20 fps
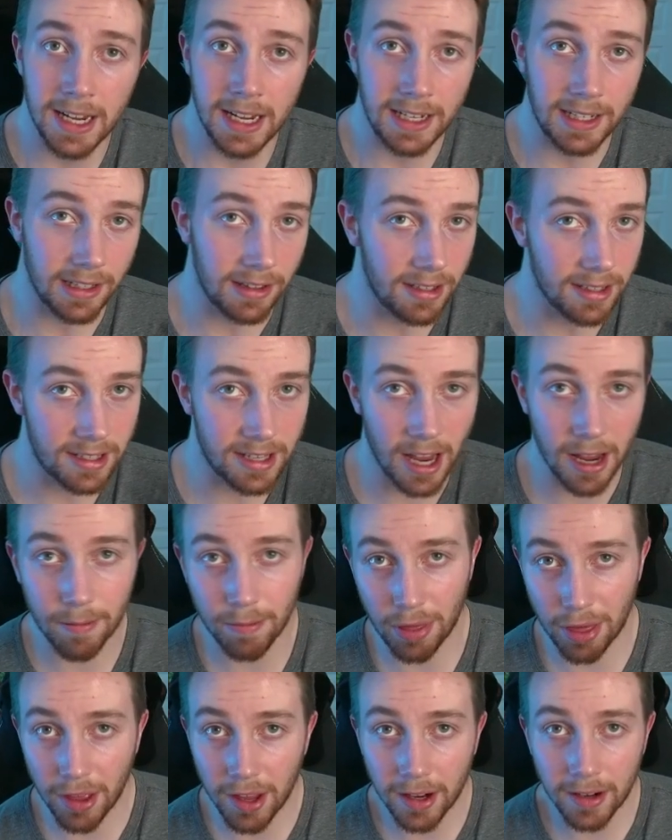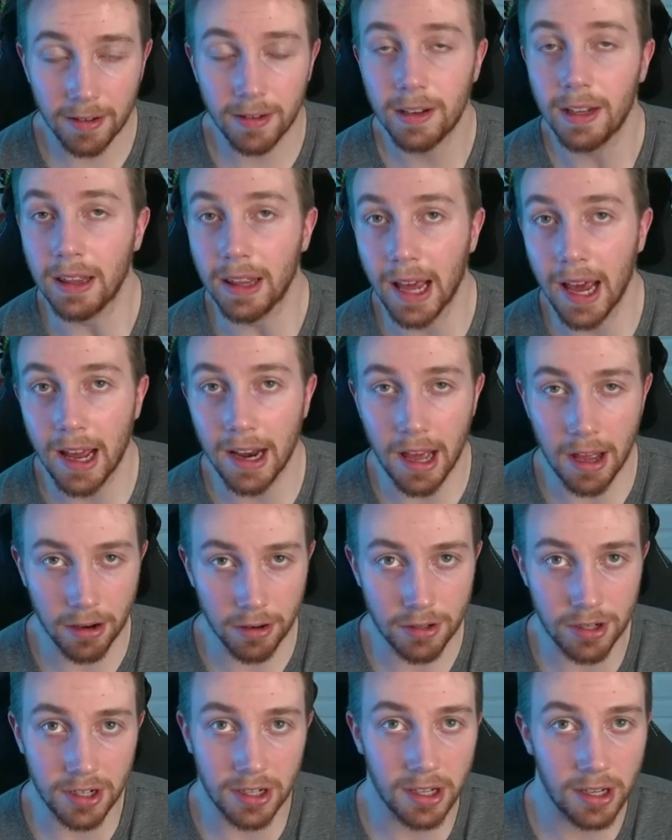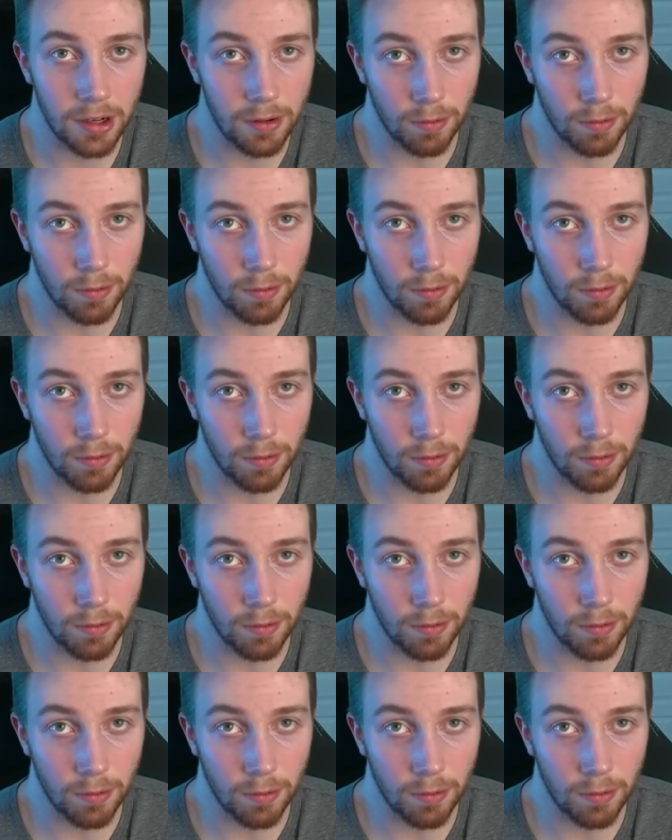did the same thing that Energy did,